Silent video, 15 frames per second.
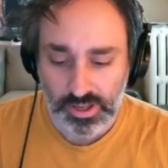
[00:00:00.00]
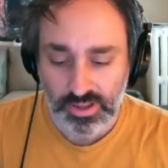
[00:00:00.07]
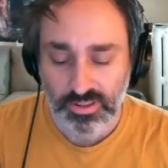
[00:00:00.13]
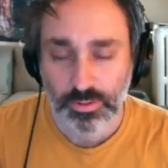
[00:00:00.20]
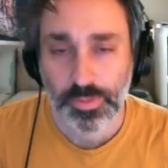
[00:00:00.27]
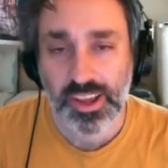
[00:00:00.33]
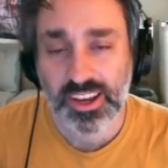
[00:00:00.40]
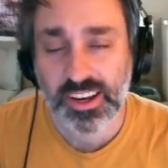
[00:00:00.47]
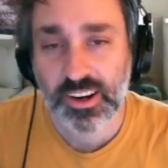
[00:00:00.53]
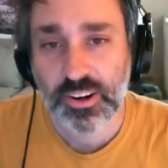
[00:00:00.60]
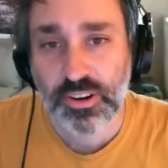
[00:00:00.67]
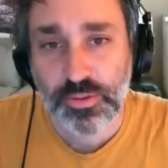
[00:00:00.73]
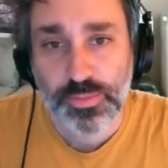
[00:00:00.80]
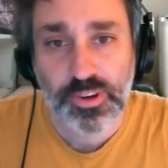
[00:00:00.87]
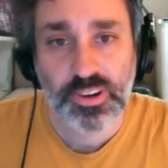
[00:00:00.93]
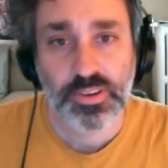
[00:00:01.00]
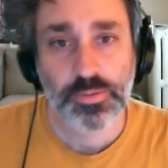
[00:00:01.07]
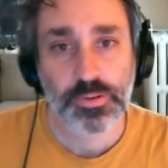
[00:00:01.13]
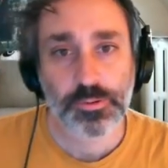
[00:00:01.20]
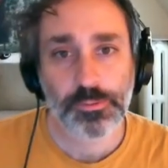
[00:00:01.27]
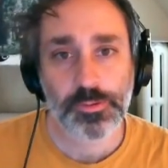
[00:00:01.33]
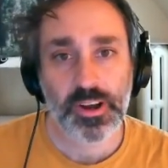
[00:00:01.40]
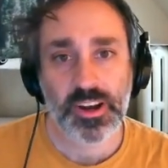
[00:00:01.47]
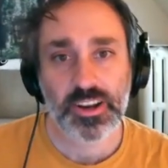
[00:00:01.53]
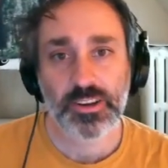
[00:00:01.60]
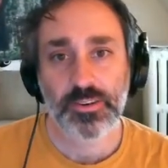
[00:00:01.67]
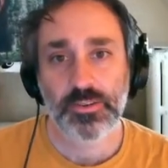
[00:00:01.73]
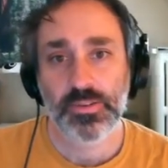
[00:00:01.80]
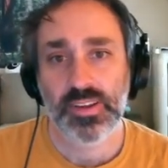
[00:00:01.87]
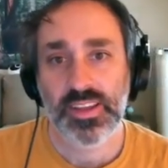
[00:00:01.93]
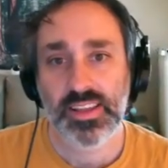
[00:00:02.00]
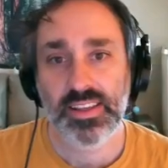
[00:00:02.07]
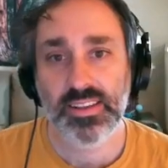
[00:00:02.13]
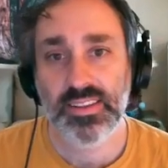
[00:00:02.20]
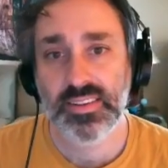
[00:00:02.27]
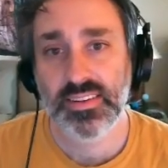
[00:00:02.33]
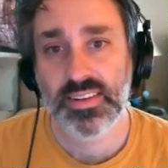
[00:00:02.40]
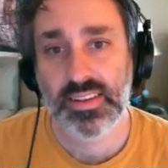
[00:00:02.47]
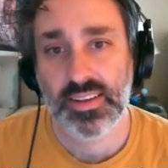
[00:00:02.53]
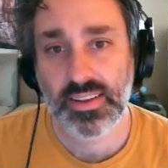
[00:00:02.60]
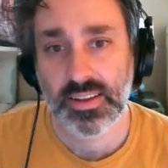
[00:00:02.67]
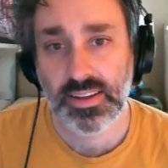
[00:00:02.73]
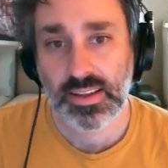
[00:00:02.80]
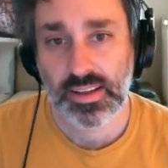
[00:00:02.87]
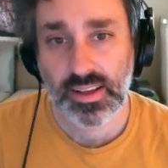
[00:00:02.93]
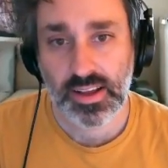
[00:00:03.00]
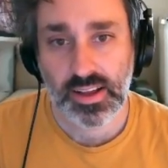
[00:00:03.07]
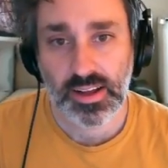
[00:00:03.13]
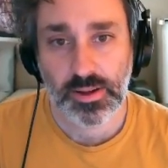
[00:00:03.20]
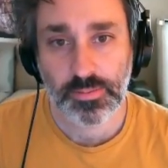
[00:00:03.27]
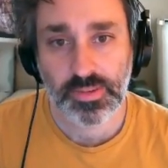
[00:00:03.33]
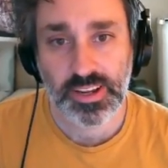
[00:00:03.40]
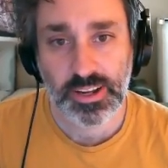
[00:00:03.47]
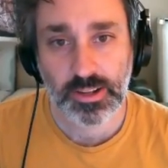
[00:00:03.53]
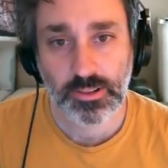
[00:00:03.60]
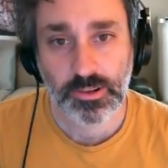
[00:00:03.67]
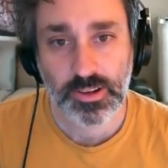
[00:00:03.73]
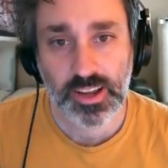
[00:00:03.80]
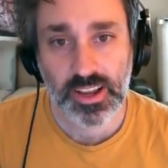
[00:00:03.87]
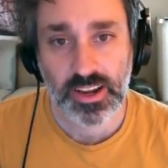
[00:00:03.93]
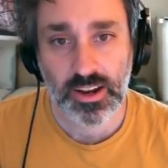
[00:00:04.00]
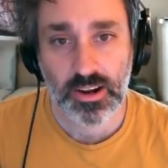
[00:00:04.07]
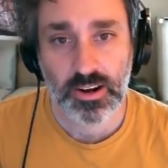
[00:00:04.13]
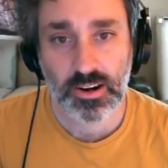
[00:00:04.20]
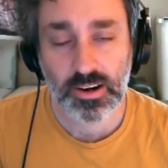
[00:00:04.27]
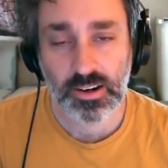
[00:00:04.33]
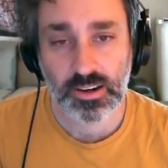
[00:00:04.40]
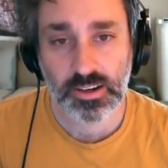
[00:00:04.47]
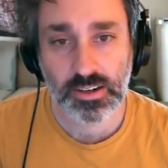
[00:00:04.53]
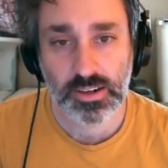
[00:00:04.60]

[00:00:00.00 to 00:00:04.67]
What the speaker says: back in our notebook, what we'll want to do is take a look at our